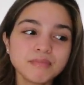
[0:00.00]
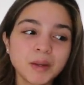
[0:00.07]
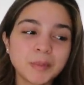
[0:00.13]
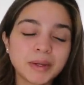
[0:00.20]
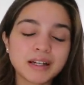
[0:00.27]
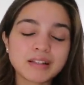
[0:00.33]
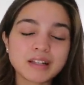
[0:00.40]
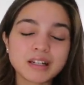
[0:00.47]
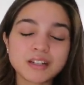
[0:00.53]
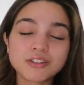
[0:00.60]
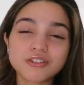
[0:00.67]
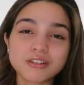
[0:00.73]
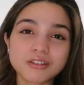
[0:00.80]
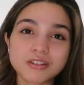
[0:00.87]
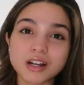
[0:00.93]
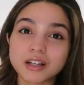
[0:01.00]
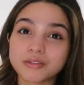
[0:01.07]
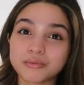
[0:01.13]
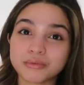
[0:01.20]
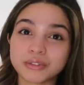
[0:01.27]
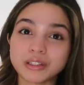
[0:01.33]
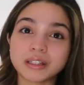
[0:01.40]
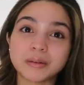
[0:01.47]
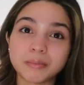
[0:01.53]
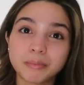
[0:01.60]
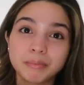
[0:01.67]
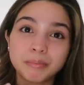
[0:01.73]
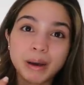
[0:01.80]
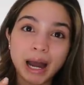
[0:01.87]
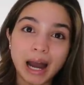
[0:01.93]
Because it is just a really
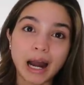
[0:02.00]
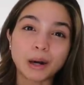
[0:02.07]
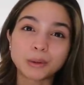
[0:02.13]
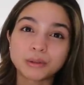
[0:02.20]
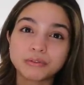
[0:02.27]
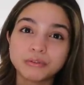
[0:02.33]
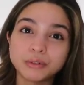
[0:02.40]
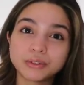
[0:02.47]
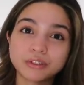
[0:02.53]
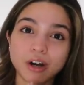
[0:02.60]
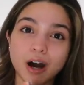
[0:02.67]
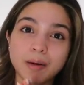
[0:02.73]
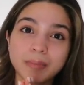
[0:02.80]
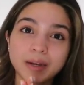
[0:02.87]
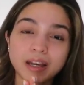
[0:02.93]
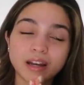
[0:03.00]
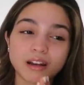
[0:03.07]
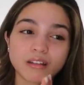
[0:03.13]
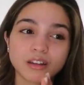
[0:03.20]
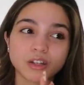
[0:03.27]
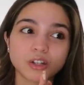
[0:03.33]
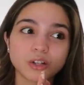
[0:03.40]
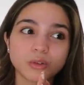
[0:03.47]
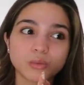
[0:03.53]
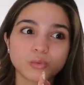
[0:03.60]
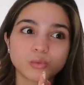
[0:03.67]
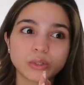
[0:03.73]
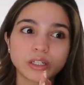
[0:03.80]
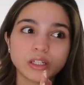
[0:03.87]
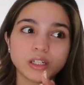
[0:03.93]
powerful topic, and I think, you know,
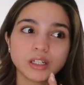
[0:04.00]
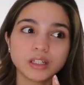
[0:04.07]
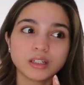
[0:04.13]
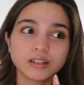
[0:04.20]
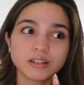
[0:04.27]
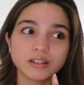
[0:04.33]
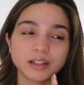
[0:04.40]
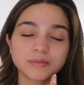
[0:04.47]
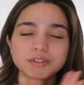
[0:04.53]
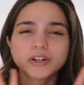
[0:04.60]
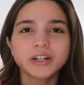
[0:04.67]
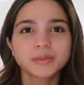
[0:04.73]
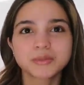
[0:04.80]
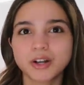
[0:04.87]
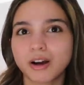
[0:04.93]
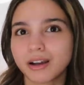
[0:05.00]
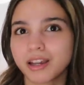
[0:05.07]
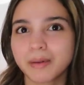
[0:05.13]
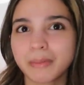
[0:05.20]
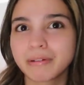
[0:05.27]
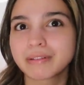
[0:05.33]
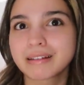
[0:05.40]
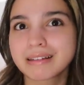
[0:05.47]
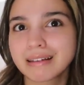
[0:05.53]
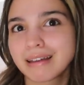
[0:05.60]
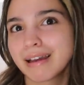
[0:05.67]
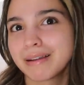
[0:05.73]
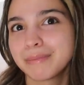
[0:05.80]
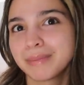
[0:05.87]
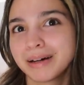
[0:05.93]
I'm sorry I'm talking about this
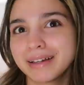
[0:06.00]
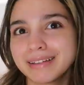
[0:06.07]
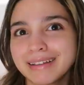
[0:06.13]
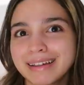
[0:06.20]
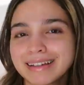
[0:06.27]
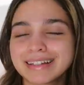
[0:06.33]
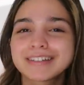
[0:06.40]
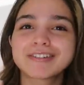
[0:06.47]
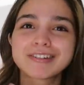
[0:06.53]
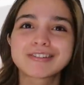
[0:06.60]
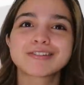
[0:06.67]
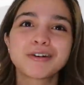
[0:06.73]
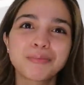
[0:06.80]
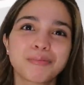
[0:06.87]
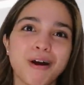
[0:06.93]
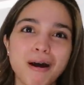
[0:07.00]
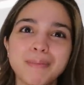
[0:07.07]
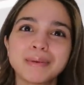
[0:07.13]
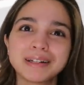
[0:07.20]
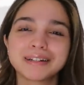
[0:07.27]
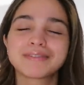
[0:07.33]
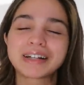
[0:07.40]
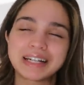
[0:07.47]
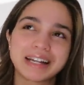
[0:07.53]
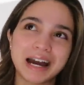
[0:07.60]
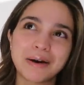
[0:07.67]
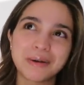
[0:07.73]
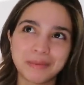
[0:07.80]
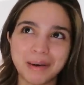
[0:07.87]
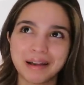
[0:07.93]
again, but like, it's just so prominent right
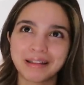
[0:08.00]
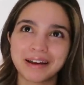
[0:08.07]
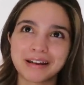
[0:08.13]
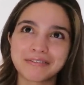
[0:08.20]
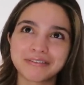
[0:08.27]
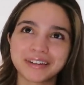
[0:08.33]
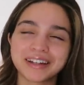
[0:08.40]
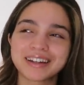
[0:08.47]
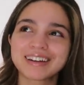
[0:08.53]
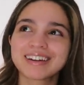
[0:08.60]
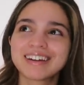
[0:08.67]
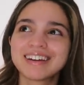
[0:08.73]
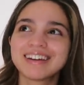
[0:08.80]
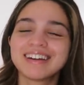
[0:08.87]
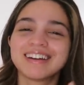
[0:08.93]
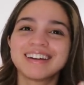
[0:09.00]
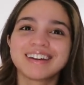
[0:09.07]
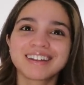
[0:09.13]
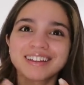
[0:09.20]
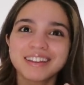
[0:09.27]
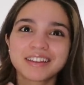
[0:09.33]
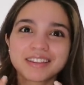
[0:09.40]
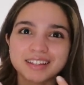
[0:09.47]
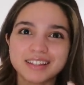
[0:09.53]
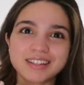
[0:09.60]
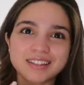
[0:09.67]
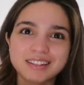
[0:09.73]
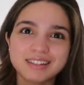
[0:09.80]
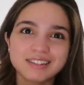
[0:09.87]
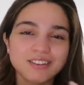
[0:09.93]
now in my life. Like,
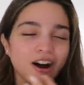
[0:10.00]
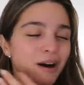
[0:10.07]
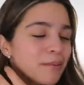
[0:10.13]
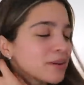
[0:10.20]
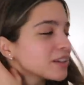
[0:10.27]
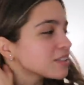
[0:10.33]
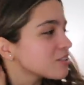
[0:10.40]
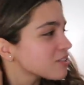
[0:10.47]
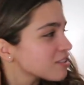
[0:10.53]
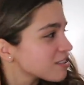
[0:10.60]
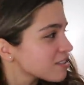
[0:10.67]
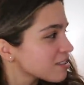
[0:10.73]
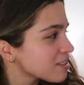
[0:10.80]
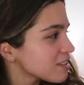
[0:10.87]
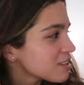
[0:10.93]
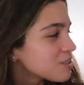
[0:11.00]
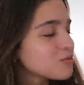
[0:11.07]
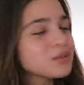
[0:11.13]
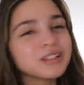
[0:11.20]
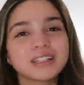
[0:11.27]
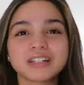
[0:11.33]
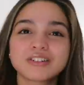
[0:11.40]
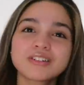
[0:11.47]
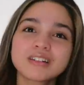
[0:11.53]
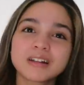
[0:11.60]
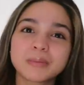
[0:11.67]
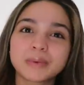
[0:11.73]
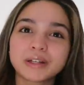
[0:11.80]
this topic is just, it's really interesting.